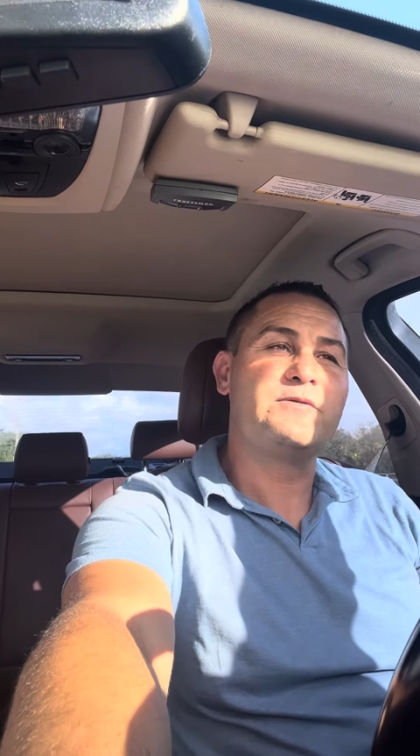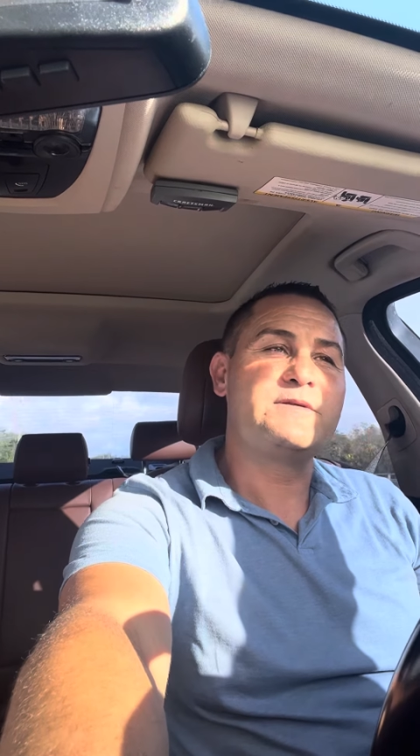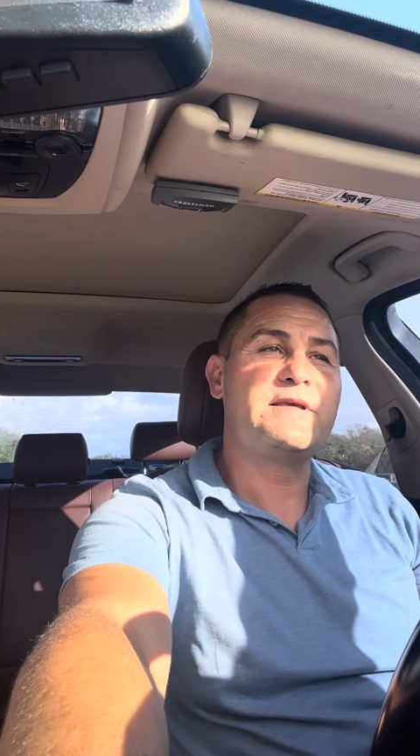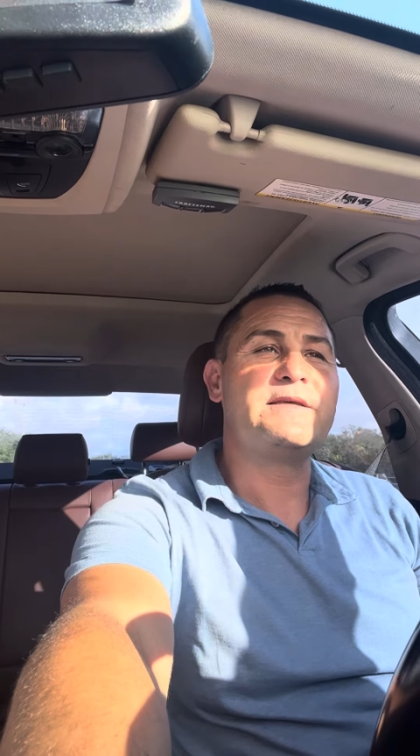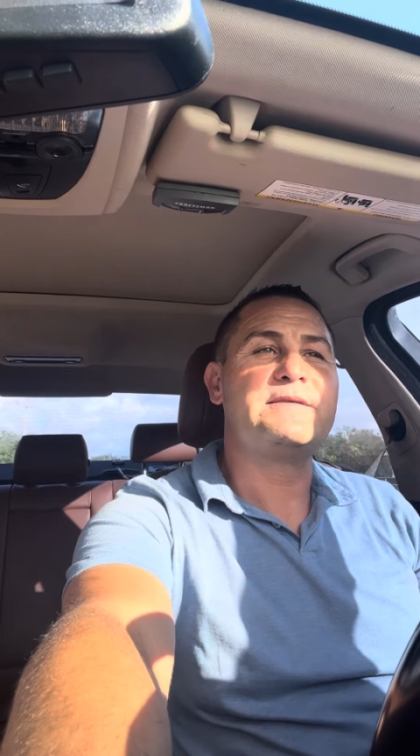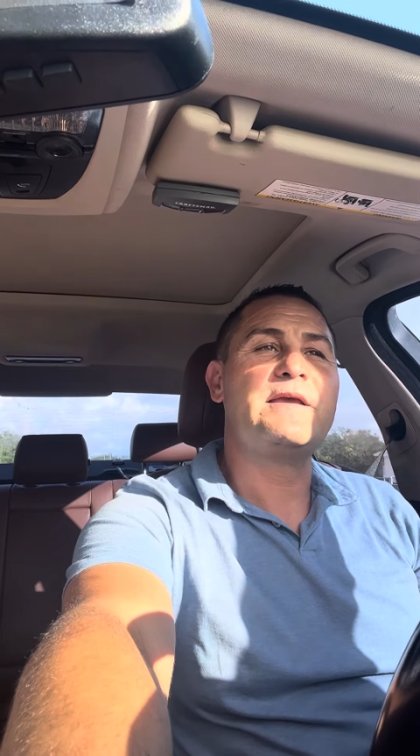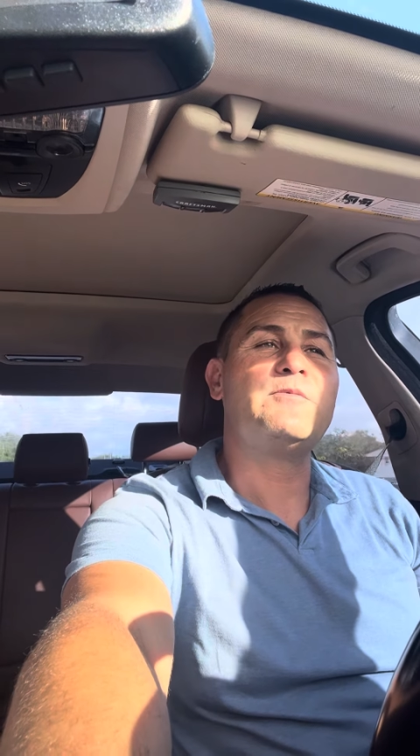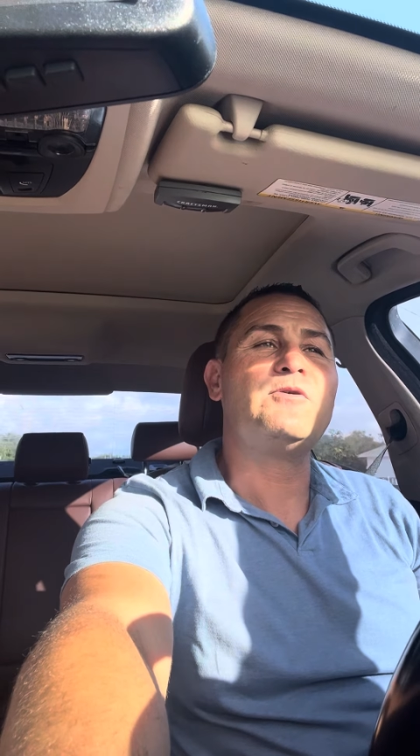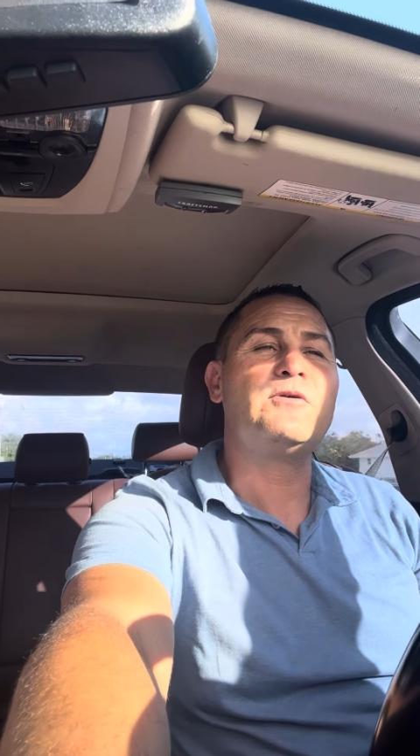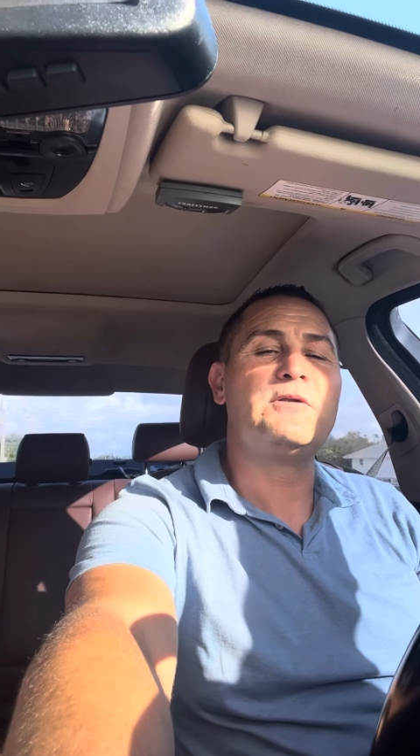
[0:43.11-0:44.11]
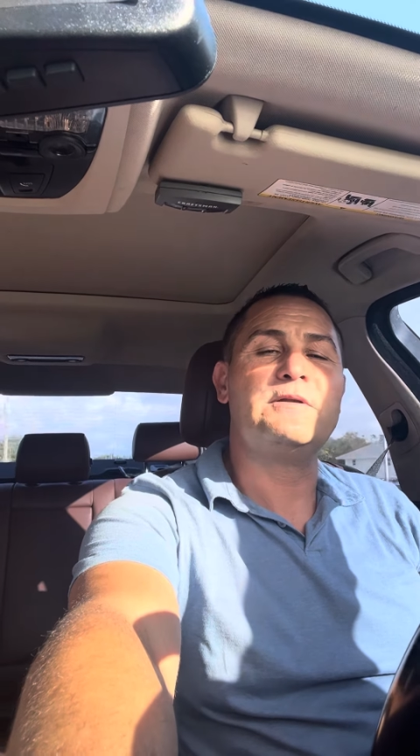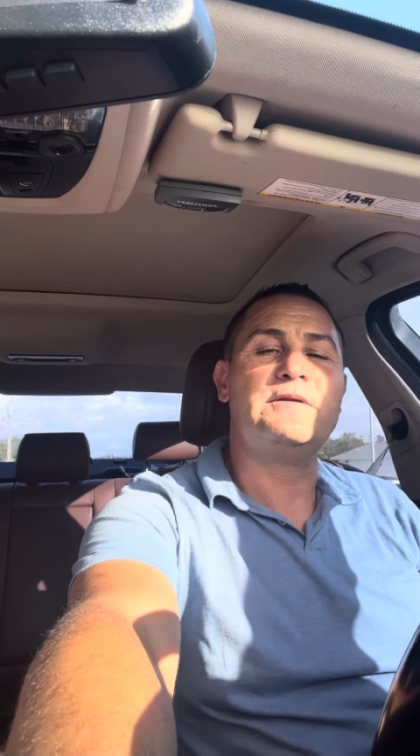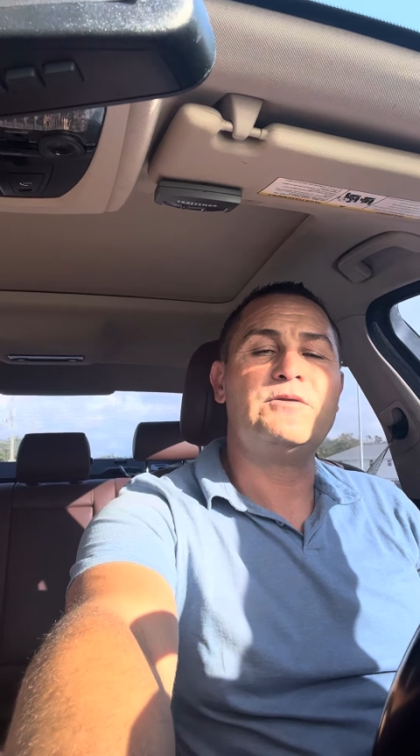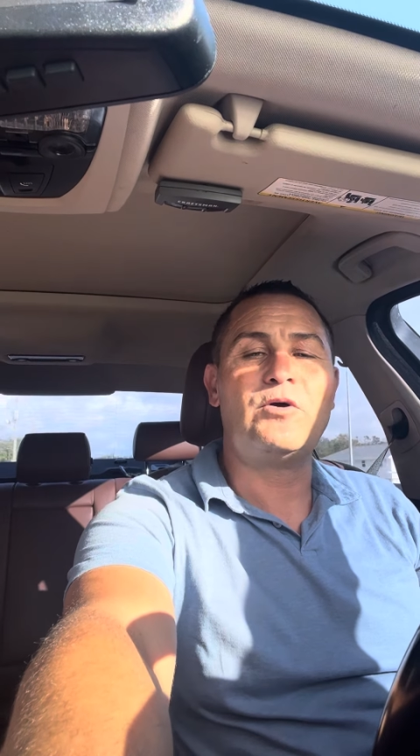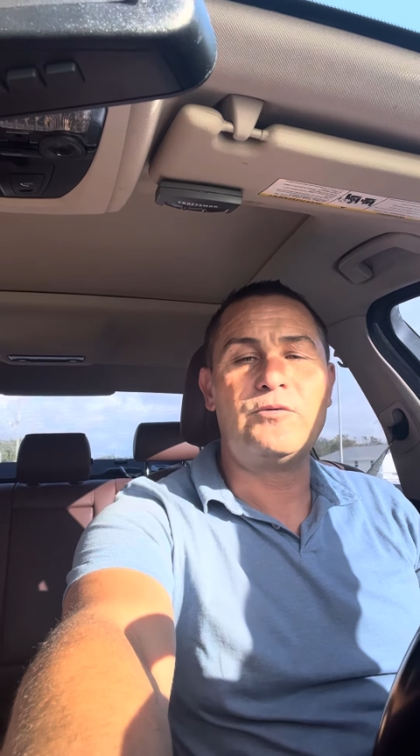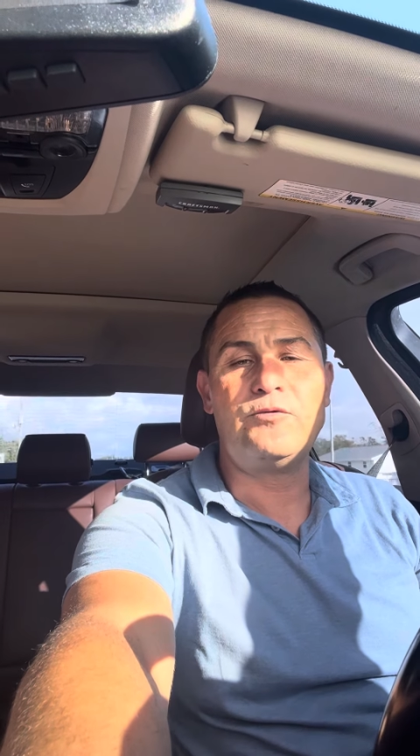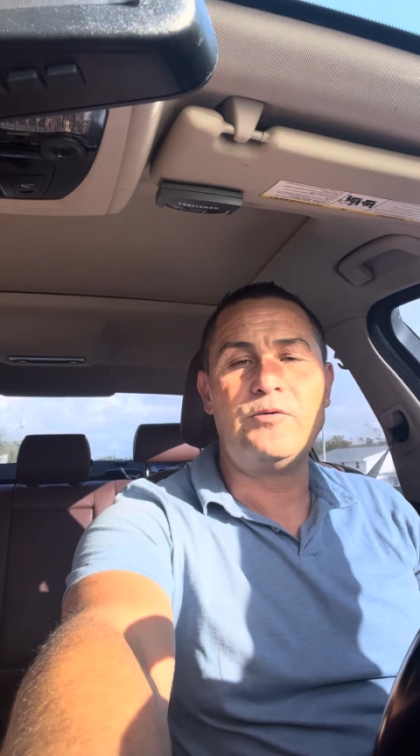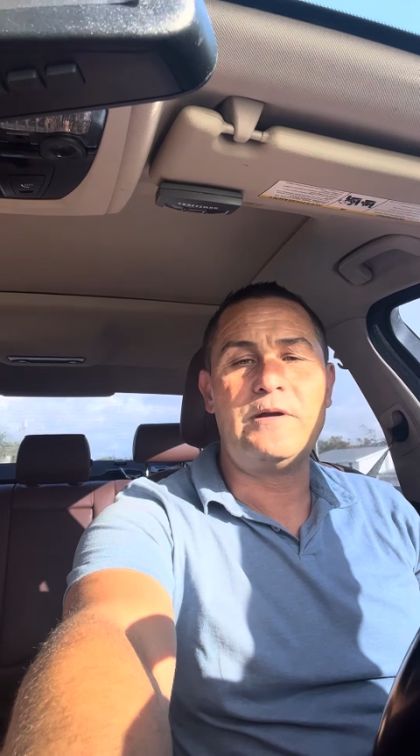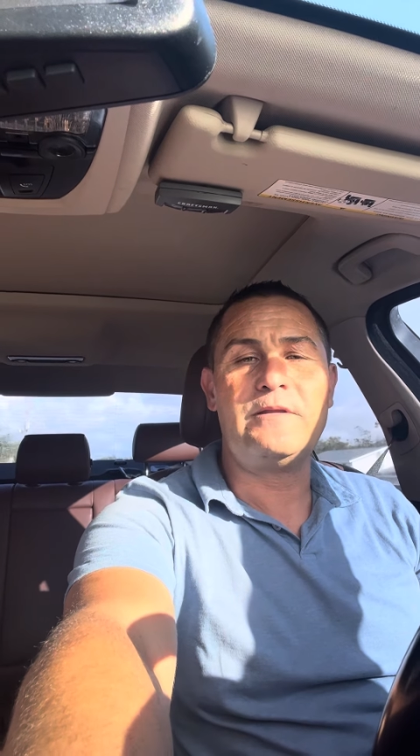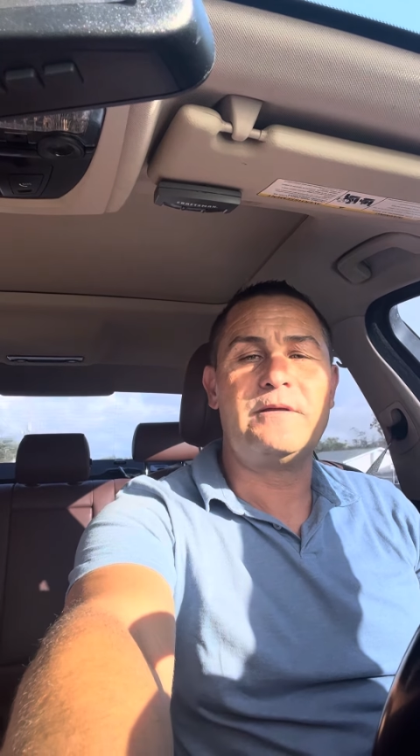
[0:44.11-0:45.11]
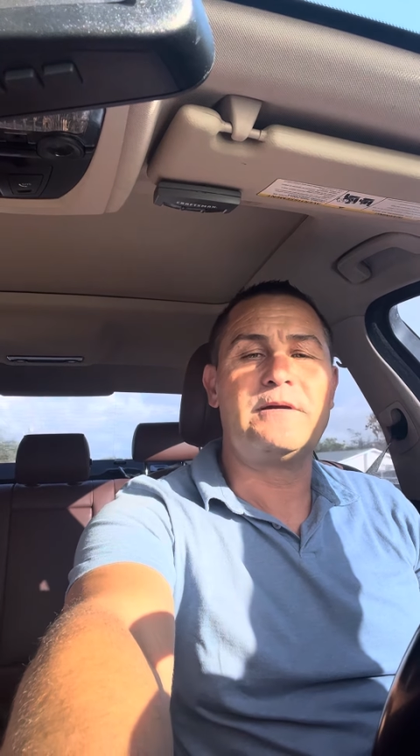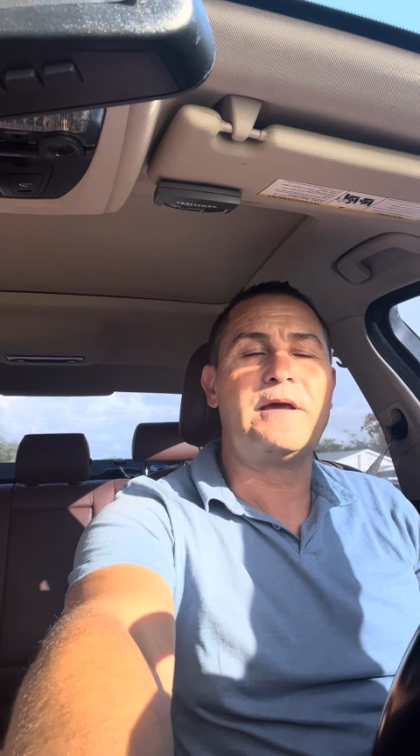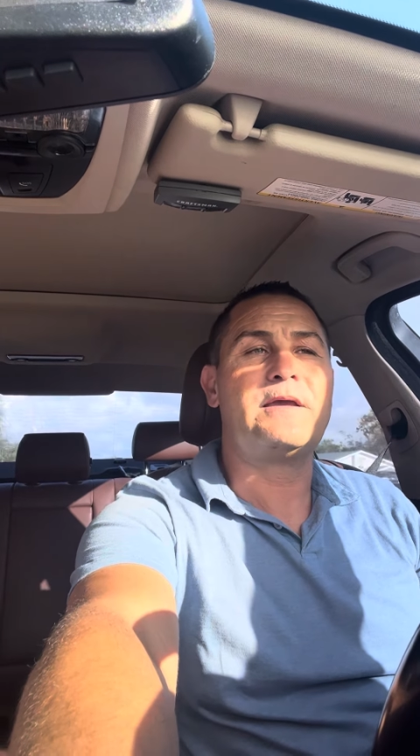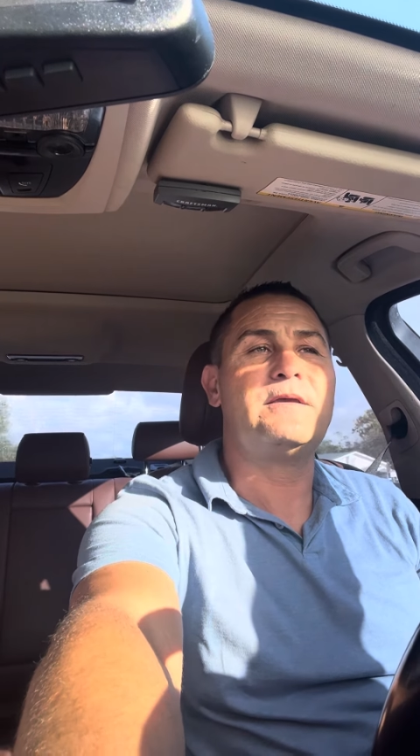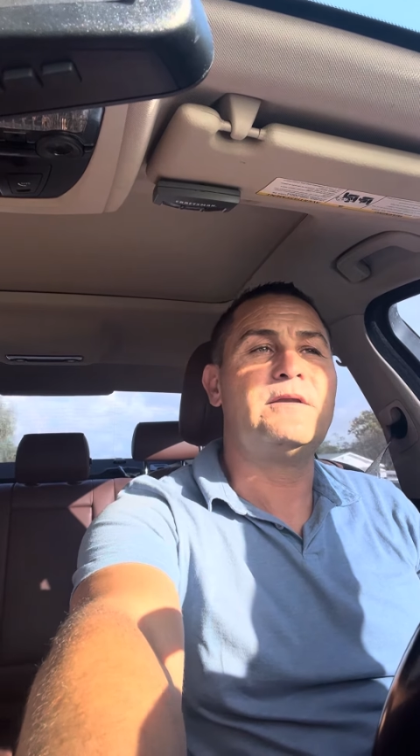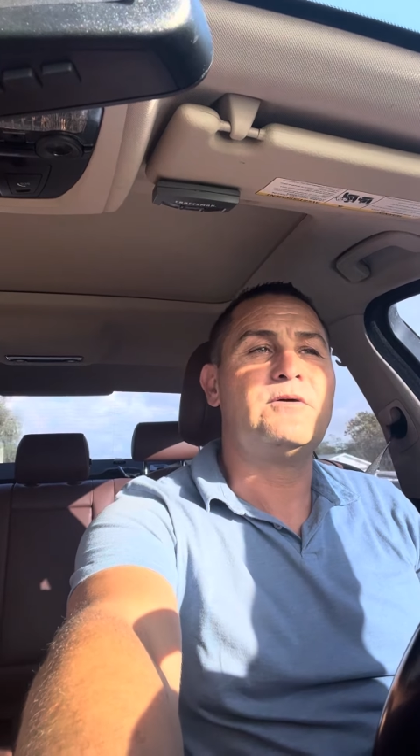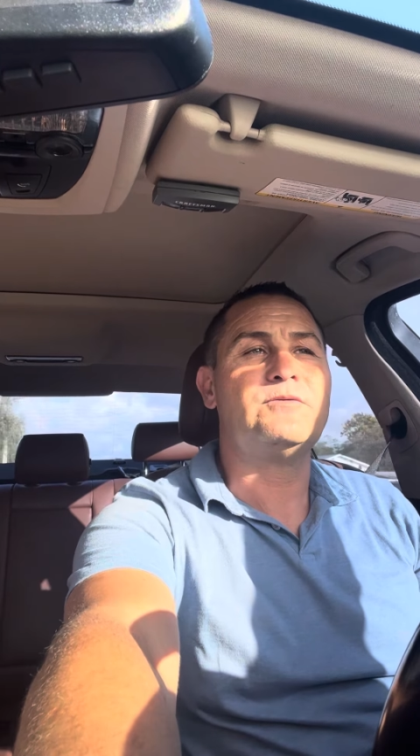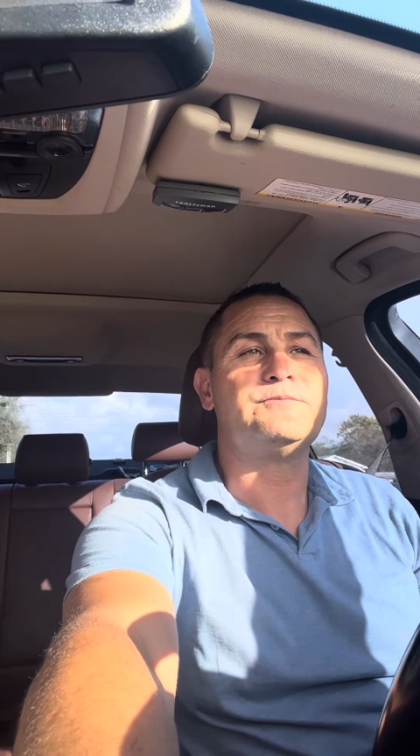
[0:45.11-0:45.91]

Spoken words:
to stay stable and don't do anything like, you know,